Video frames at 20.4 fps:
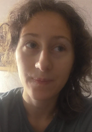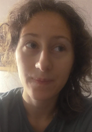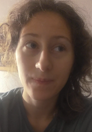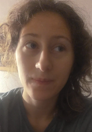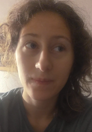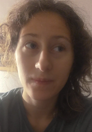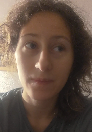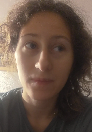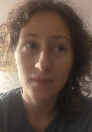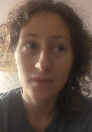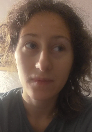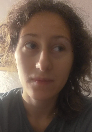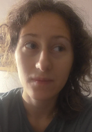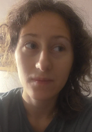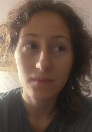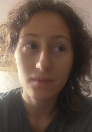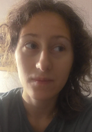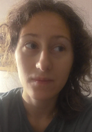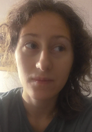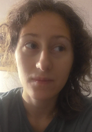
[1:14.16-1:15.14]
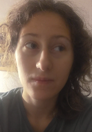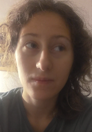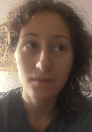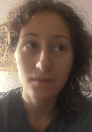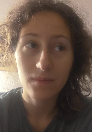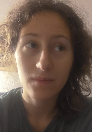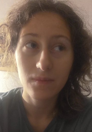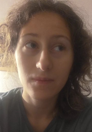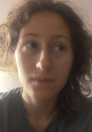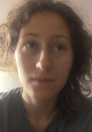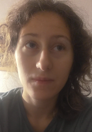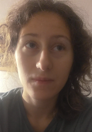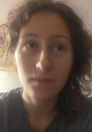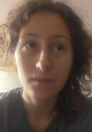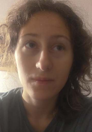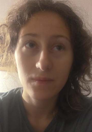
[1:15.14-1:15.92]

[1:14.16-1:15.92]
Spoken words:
(no one is talking)